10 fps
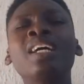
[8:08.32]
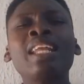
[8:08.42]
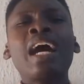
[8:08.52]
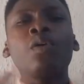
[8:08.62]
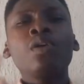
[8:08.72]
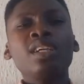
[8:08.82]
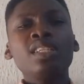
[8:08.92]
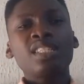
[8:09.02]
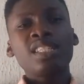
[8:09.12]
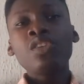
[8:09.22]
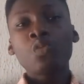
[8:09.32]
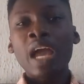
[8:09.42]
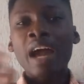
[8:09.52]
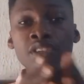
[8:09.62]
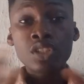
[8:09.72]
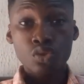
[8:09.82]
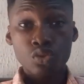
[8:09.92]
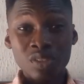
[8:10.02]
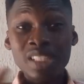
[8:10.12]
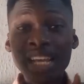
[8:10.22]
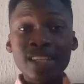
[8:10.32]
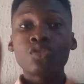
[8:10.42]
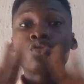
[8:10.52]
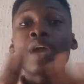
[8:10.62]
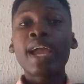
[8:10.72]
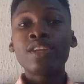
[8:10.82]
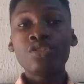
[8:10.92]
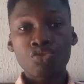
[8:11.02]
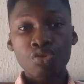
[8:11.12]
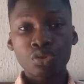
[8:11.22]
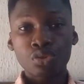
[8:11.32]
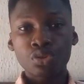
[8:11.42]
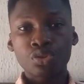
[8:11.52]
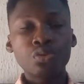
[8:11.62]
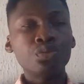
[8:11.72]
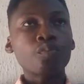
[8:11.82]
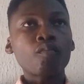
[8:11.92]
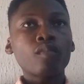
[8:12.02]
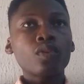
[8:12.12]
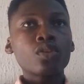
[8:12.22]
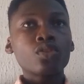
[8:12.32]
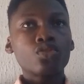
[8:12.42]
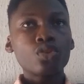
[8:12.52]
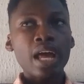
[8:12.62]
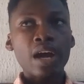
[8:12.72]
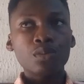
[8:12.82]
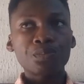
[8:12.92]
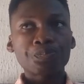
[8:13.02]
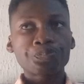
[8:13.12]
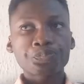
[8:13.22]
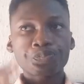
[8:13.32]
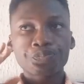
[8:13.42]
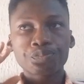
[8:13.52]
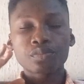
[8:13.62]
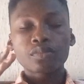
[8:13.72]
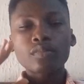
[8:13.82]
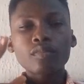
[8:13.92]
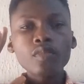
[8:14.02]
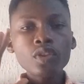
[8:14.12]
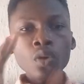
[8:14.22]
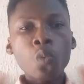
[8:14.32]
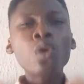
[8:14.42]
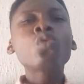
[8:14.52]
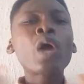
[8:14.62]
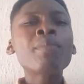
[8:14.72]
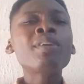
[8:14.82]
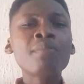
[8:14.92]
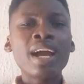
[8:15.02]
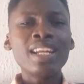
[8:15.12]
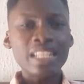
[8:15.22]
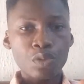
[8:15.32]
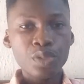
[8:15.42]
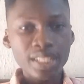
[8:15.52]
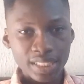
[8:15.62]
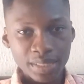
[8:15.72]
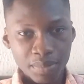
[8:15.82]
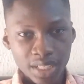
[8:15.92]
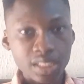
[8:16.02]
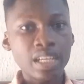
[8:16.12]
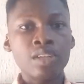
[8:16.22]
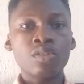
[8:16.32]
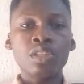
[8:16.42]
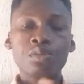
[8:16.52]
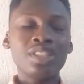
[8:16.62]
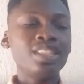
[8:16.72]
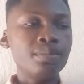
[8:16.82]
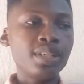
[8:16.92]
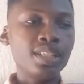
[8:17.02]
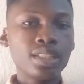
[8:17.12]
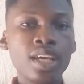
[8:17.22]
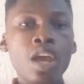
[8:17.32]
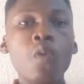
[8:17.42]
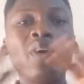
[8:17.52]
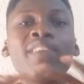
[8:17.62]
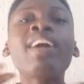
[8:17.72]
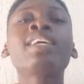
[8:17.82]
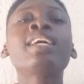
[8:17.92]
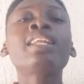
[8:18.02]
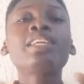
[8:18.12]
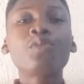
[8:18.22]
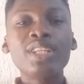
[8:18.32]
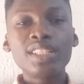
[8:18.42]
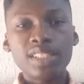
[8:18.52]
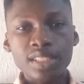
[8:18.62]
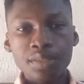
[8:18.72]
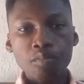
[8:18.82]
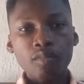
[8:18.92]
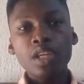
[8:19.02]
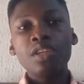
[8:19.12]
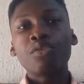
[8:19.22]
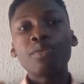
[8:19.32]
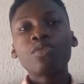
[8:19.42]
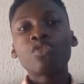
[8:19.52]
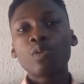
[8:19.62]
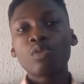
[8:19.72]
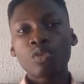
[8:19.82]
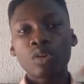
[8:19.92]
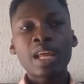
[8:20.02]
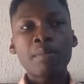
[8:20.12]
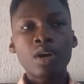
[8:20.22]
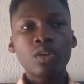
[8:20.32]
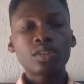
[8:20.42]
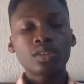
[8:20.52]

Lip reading: Now, since we have these are the two earning structures. Good. So now, what do I mean by liquidity based and non-liquidity based? Whenever I hear liquidity in crypto space, we're talking about